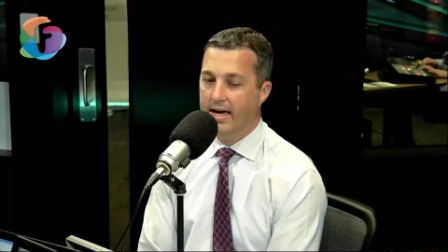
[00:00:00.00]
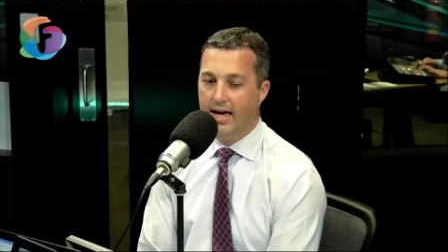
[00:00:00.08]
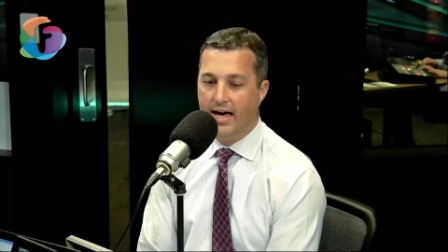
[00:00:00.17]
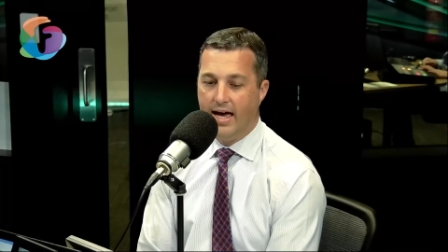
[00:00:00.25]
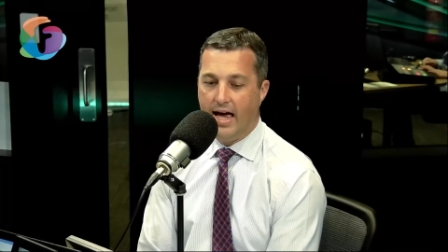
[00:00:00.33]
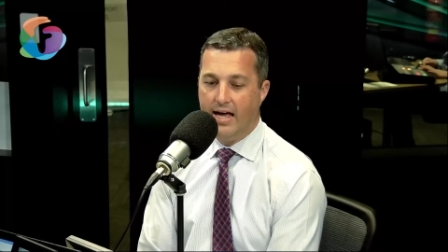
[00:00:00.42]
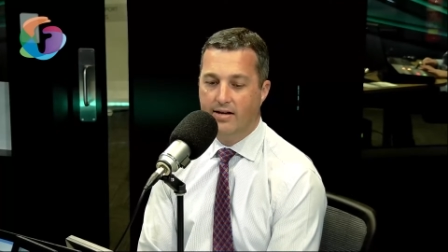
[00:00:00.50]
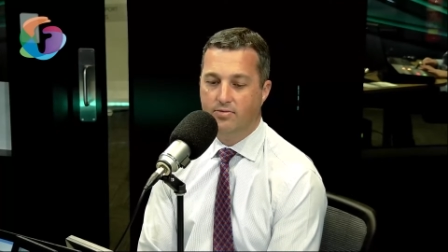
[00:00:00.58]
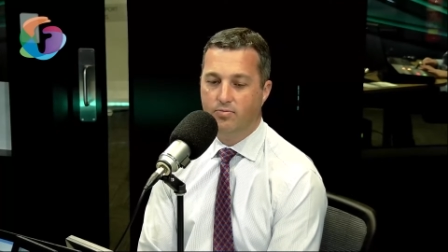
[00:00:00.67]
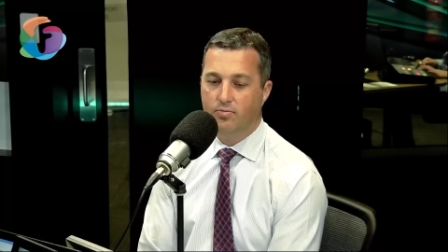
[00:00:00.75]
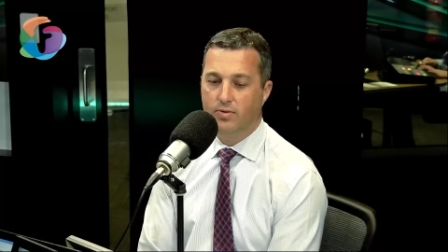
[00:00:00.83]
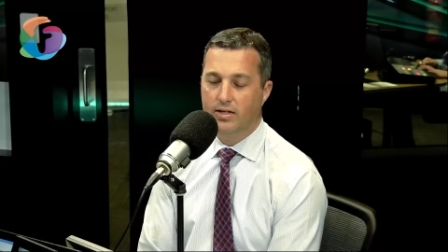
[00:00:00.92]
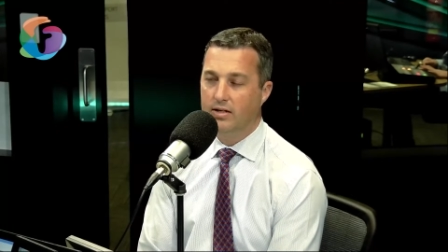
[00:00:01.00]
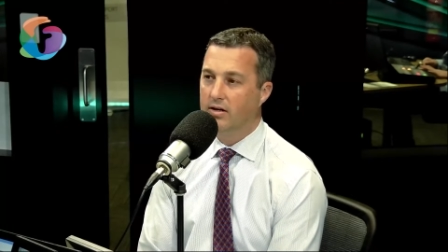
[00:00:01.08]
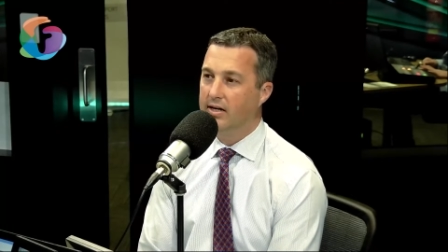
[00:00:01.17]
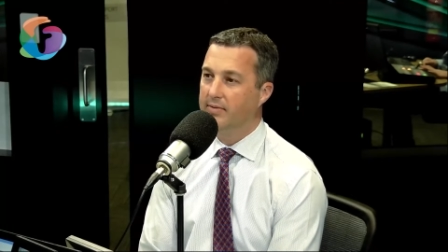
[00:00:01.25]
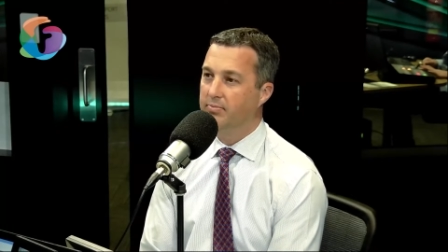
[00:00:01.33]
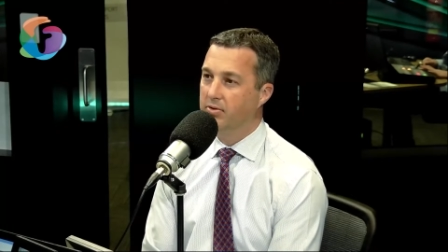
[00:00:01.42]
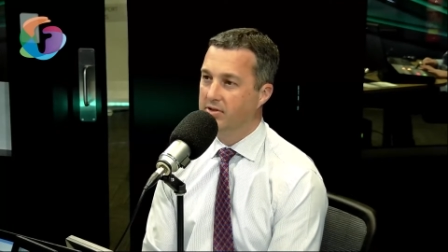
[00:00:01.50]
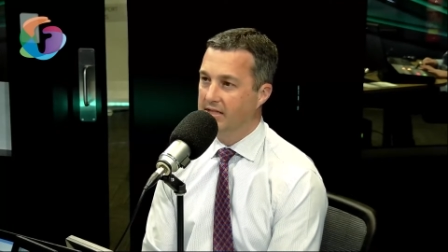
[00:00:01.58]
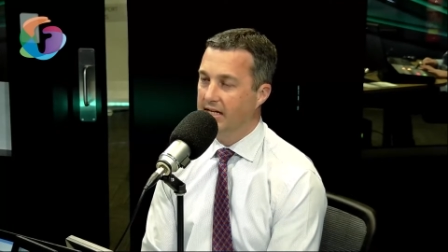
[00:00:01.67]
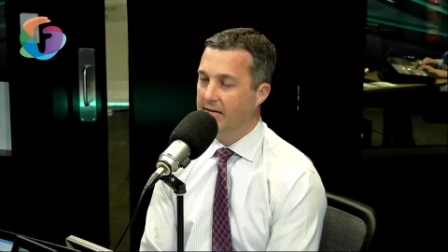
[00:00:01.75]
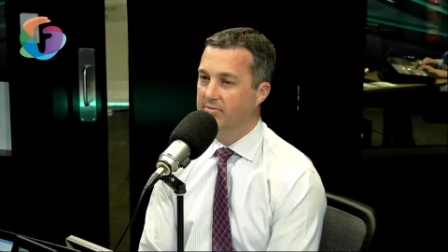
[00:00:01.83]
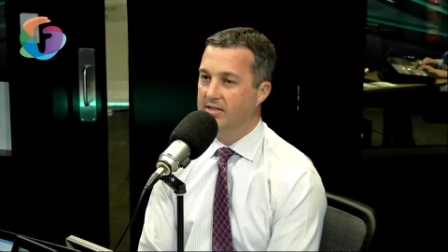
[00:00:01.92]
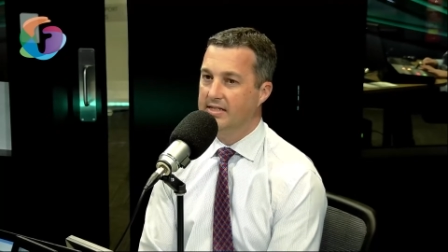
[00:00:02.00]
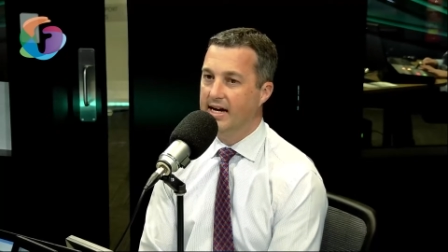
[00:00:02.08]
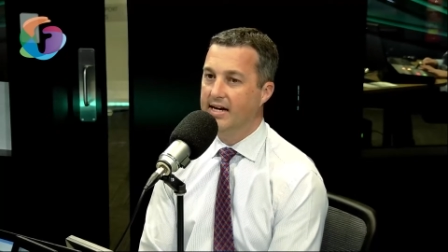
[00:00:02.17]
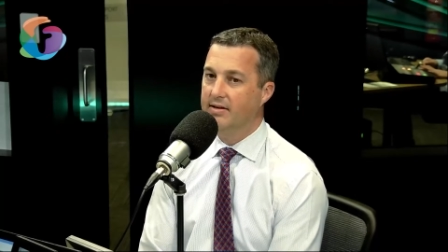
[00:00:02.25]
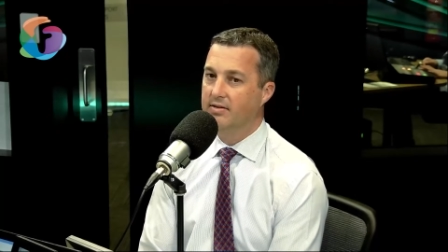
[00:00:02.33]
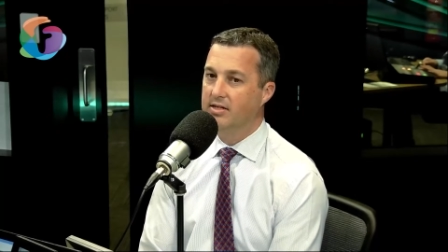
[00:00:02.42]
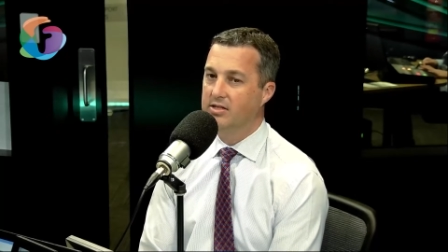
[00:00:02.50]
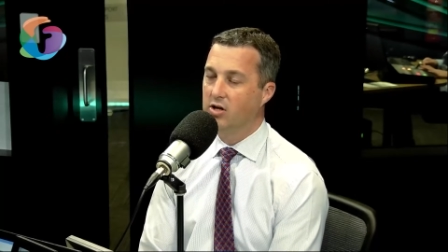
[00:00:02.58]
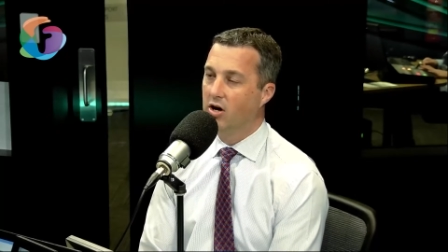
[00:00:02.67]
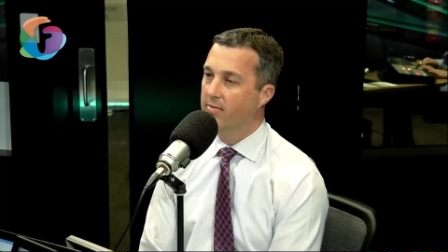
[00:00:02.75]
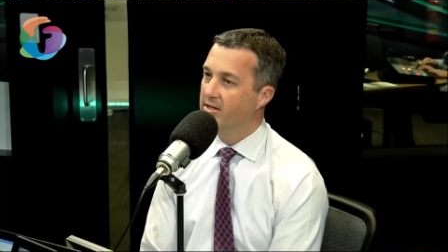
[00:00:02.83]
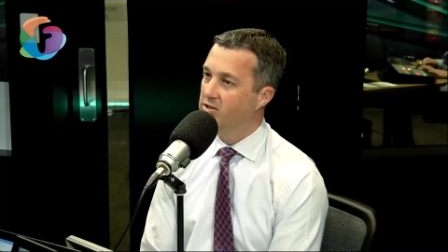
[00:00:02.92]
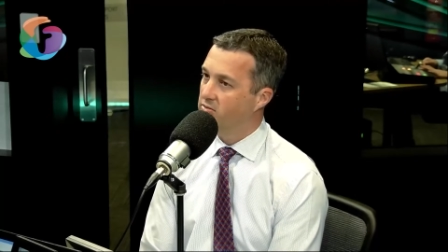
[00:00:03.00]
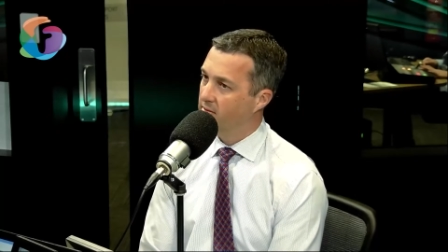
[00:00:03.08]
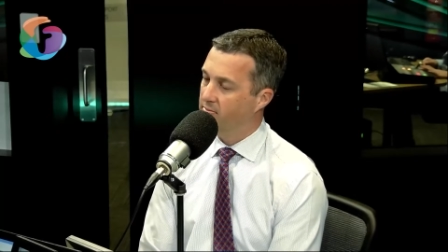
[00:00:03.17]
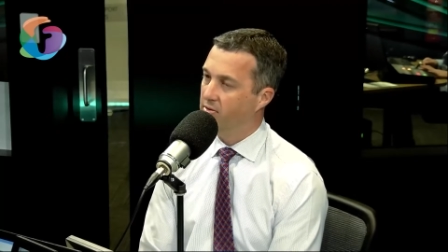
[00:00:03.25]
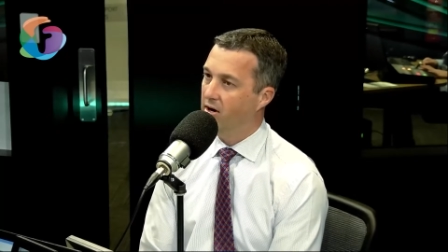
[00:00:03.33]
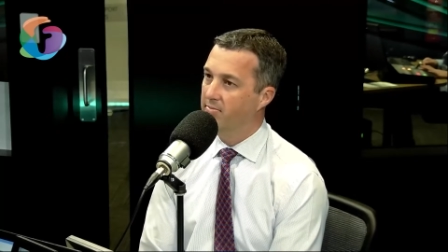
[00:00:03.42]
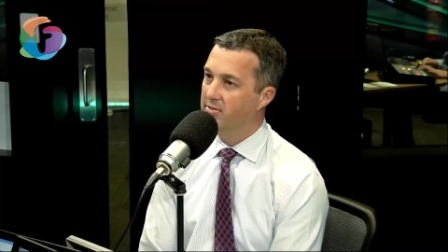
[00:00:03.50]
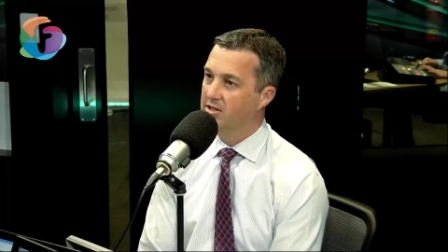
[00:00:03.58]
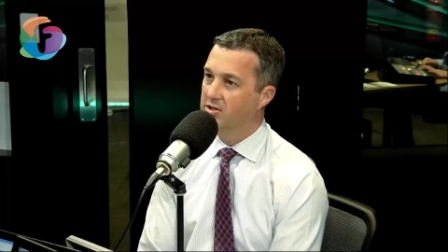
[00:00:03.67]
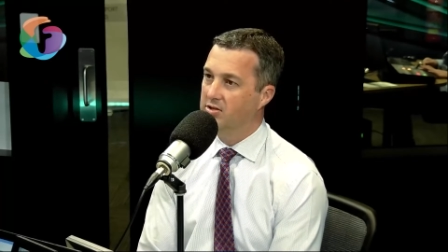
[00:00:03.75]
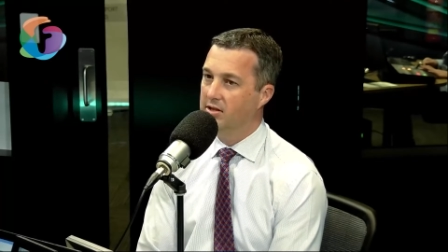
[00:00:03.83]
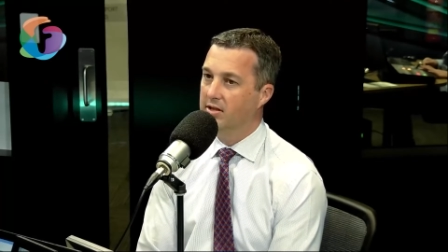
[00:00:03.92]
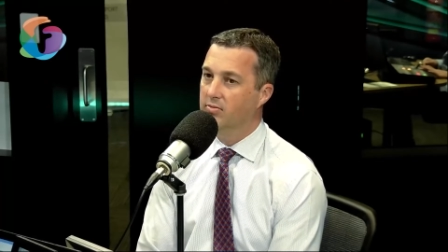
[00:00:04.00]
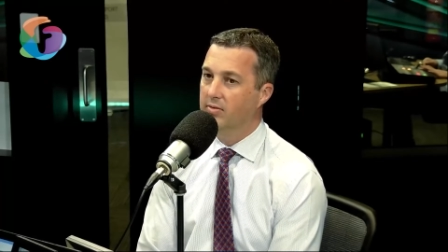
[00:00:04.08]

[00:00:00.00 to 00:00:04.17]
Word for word: Uh, and when I put to him today these comments from the Prime Minister,